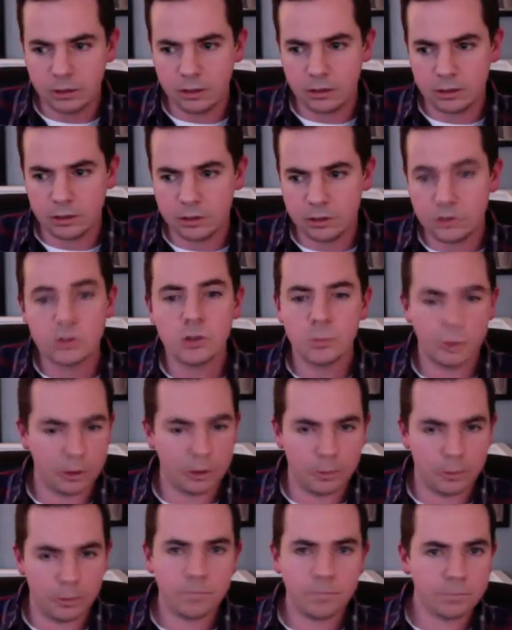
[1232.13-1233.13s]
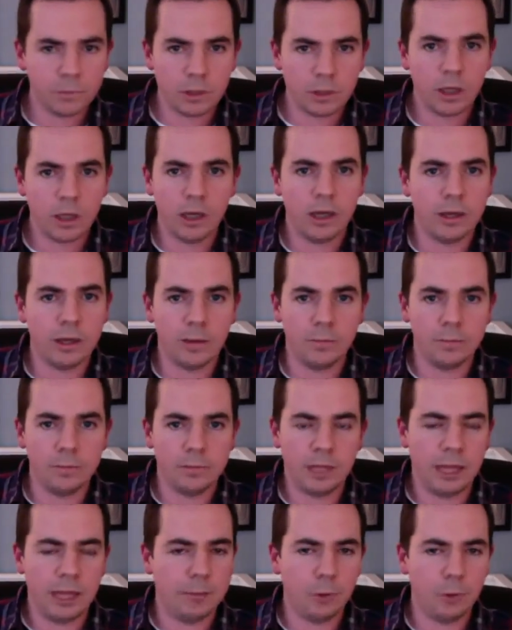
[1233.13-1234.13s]
consumer
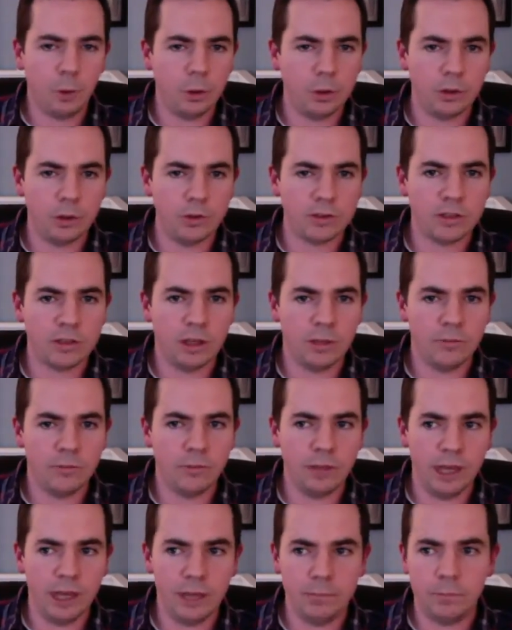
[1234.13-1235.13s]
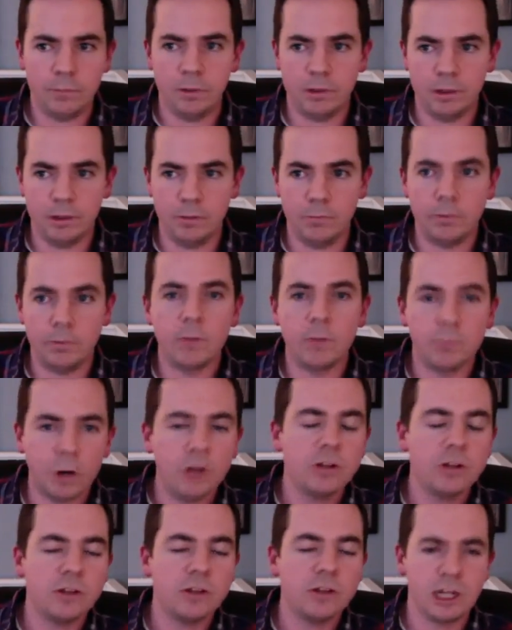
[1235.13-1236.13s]
camcorders for that. But then the
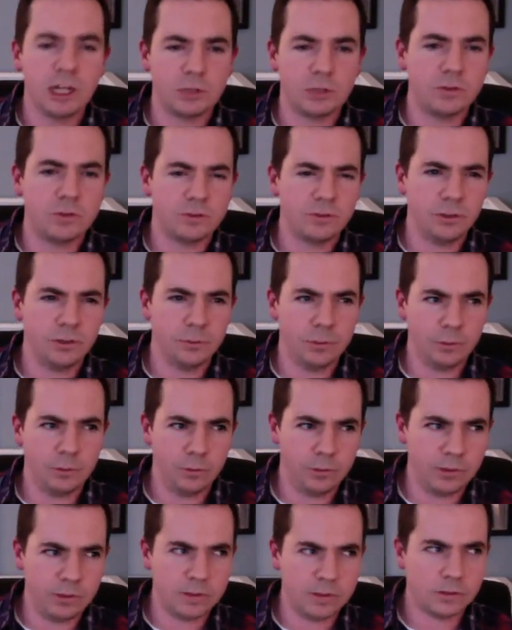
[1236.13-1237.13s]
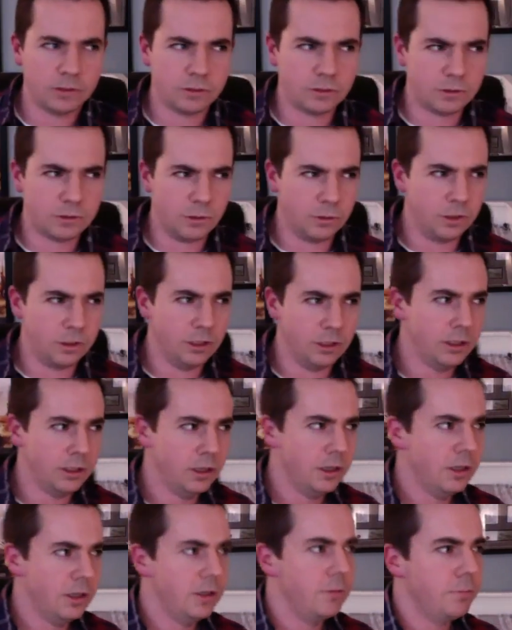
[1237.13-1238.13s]
brunt of the action was filmed, but with the Sony
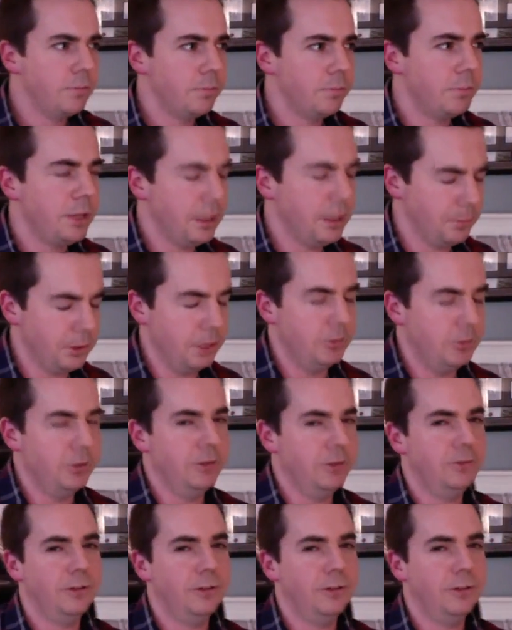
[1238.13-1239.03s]
PMW, if I